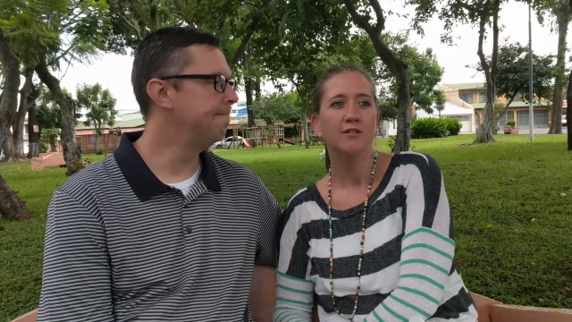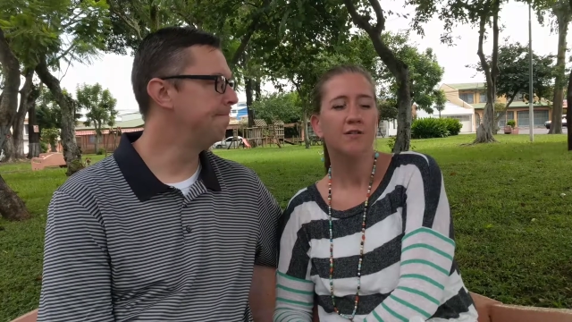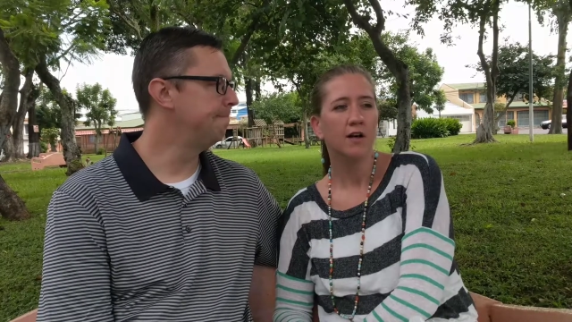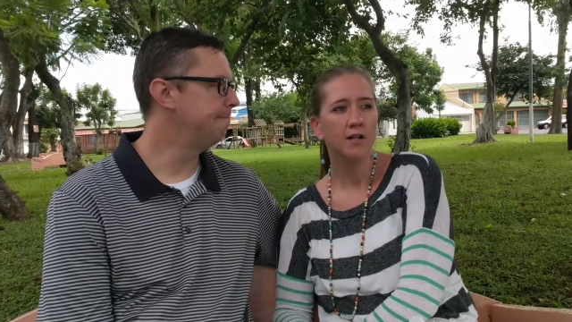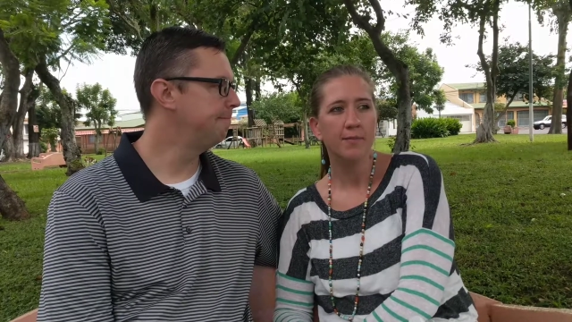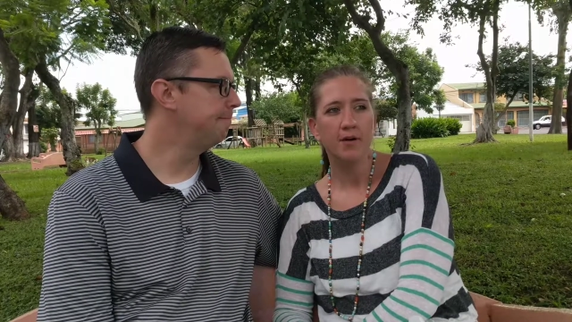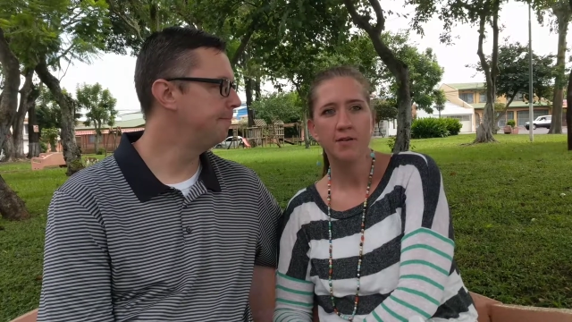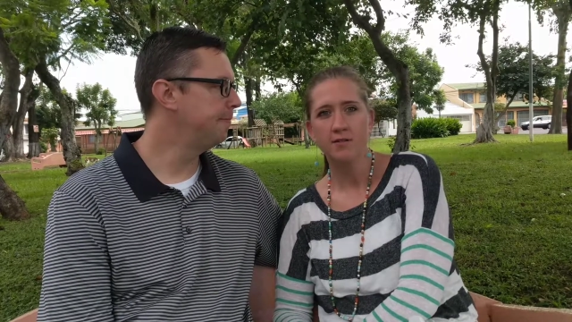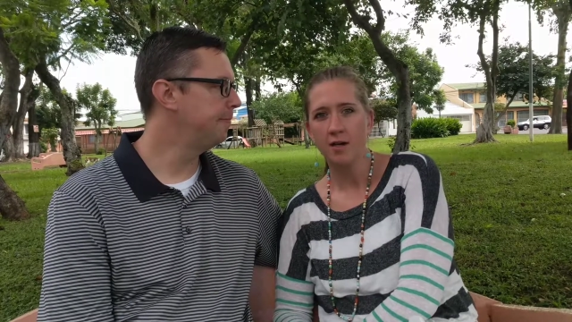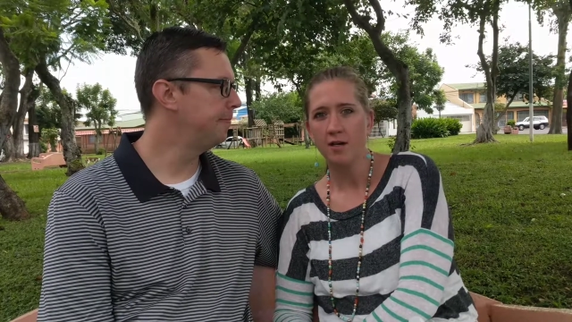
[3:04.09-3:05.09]
Speaker 1: volleyball,
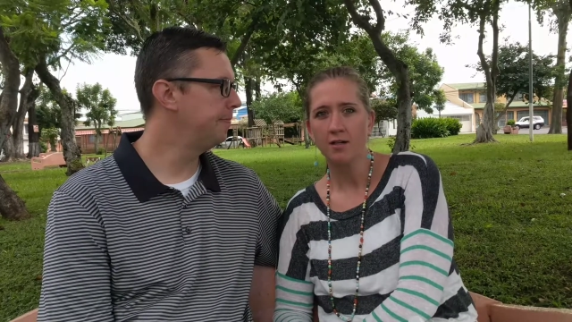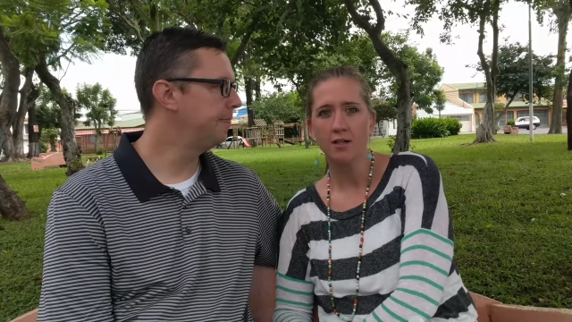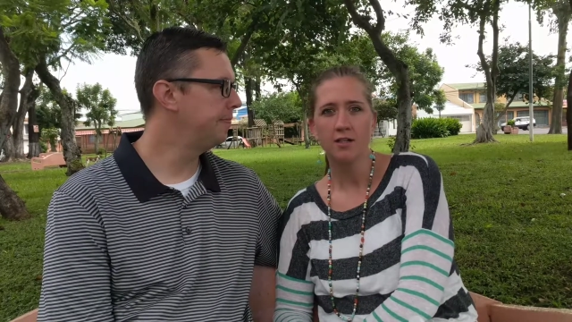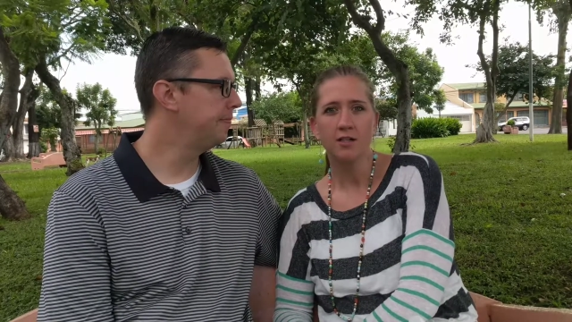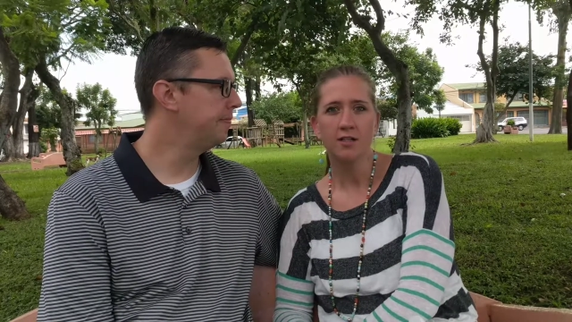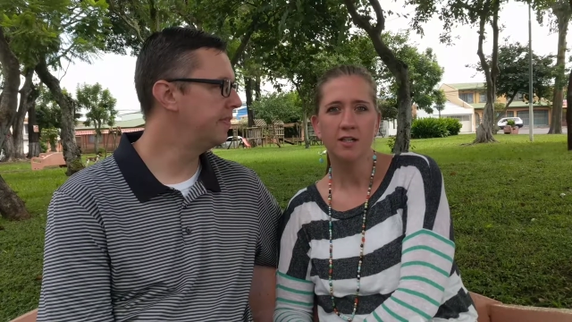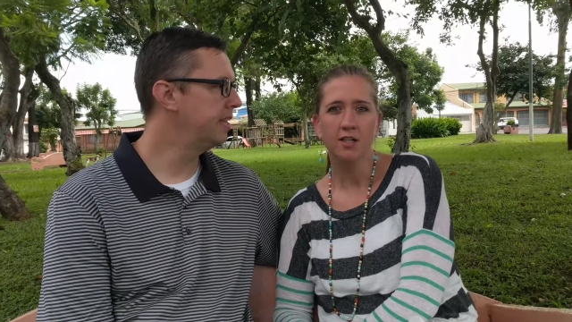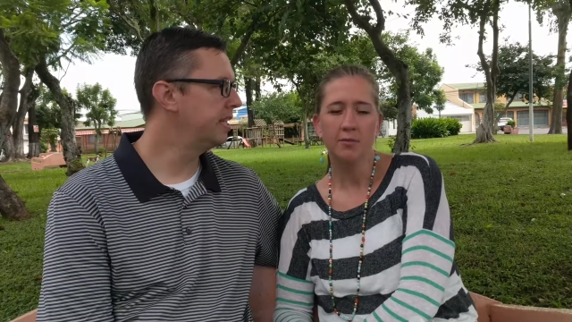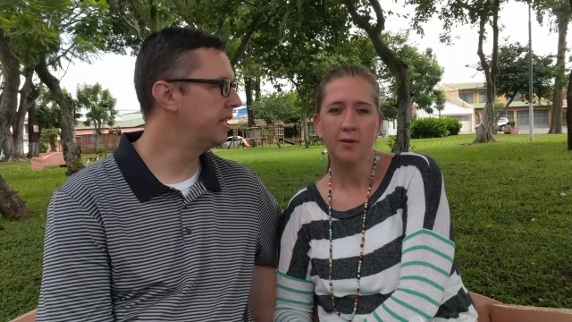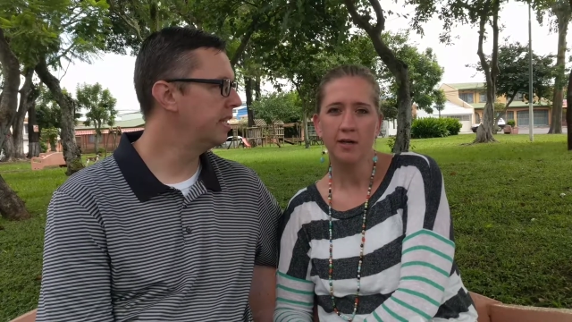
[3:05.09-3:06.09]
soccer in
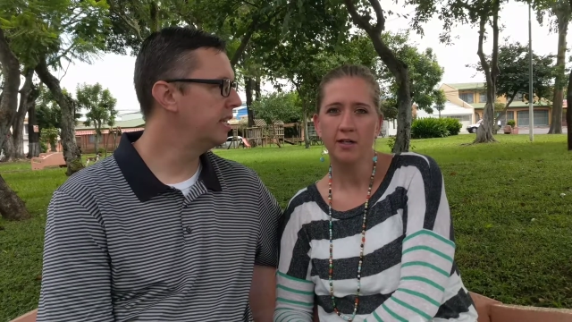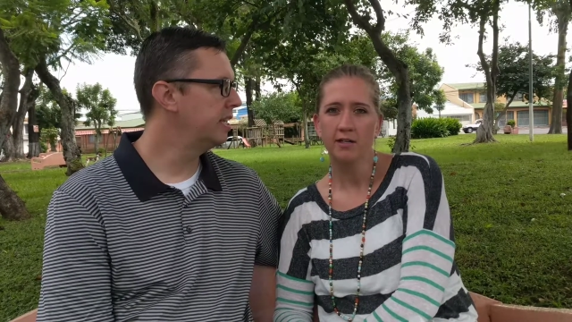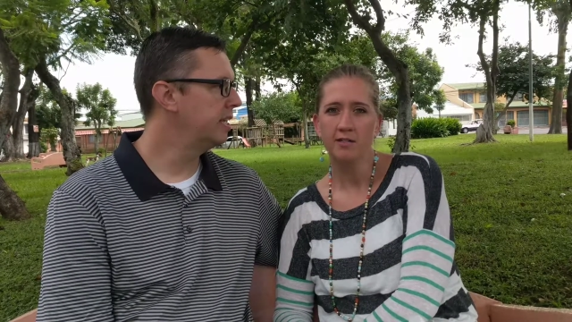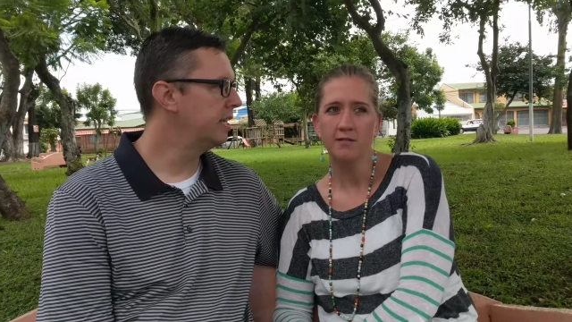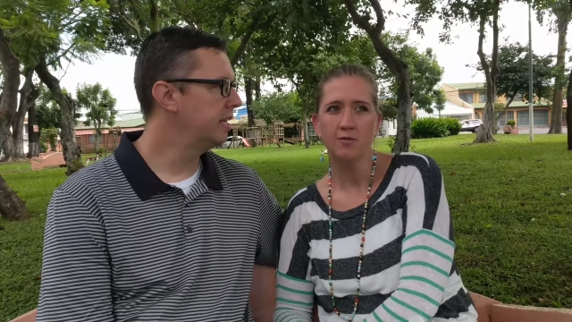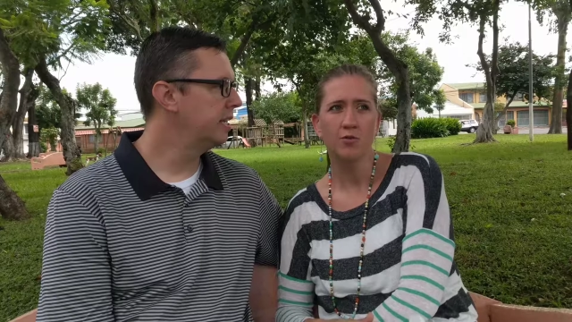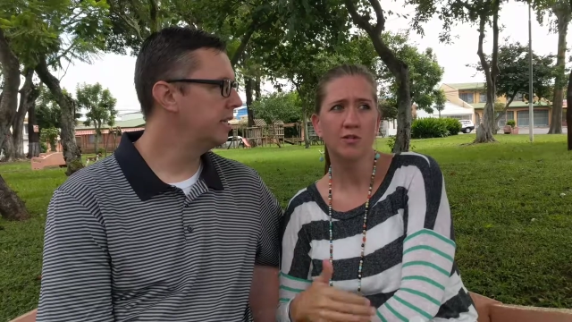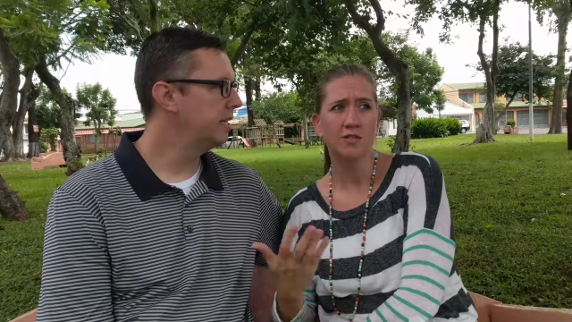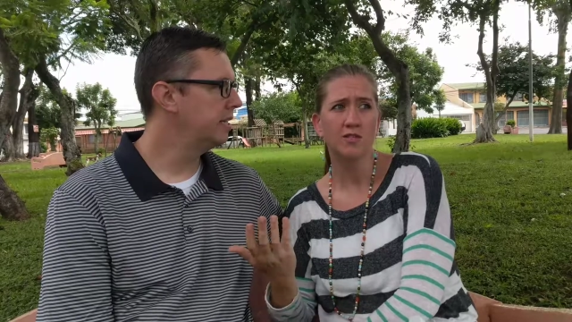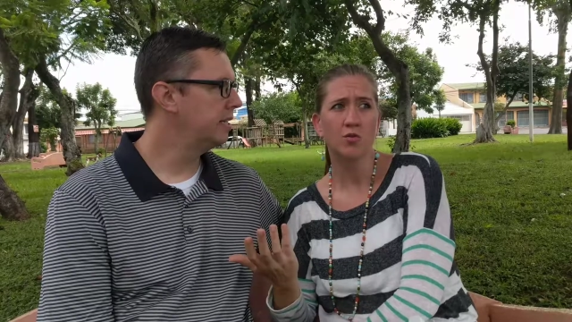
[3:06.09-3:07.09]
the parks. Of
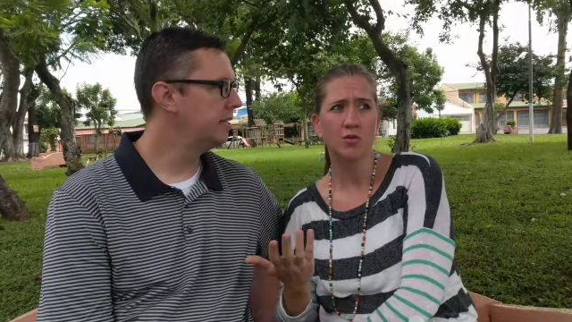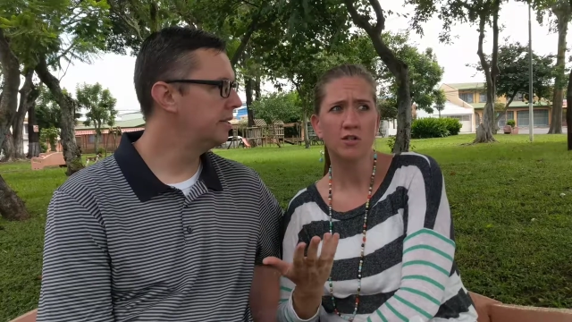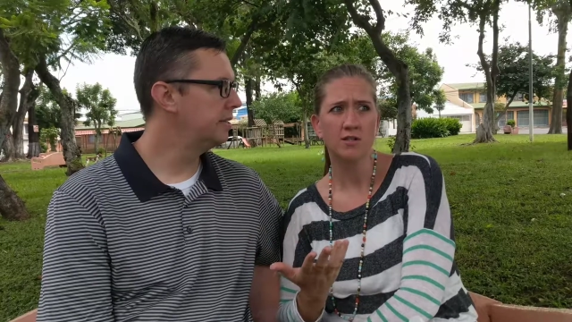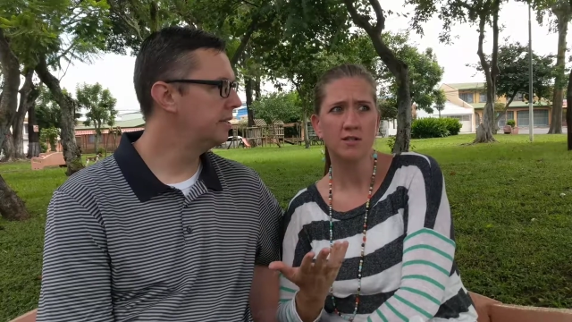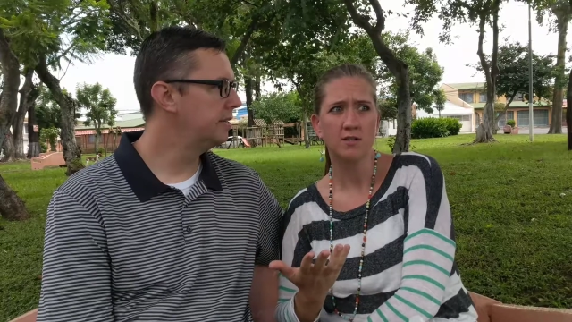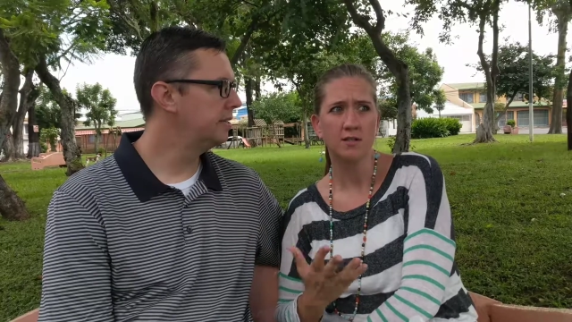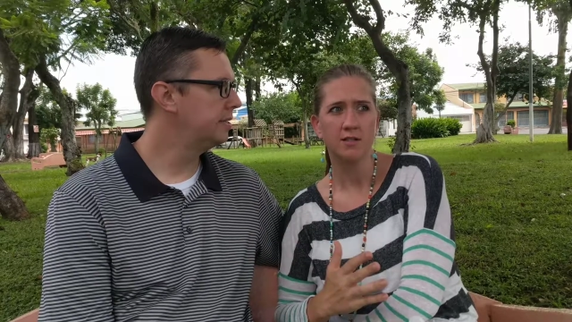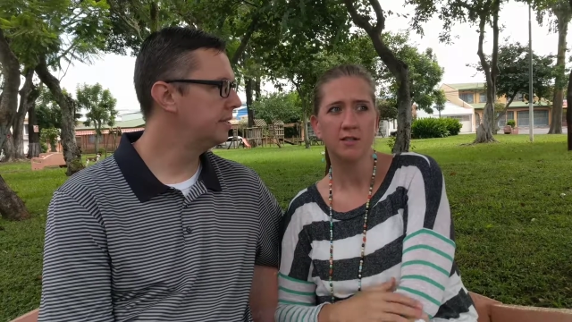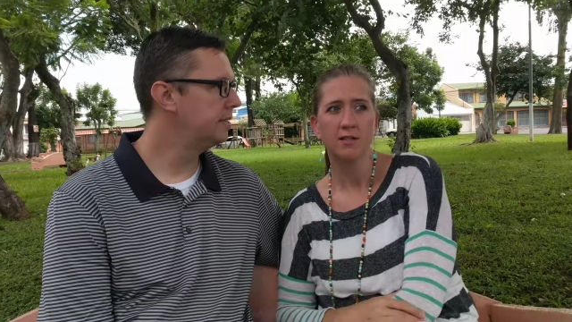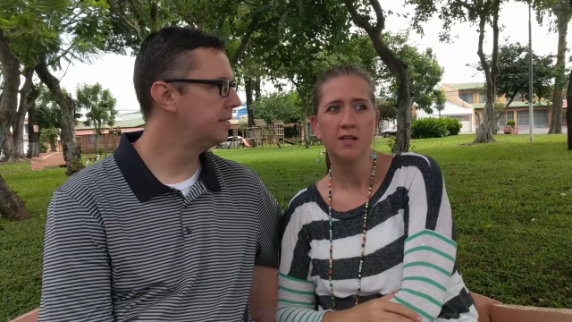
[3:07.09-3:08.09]
course, it's gorgeous here.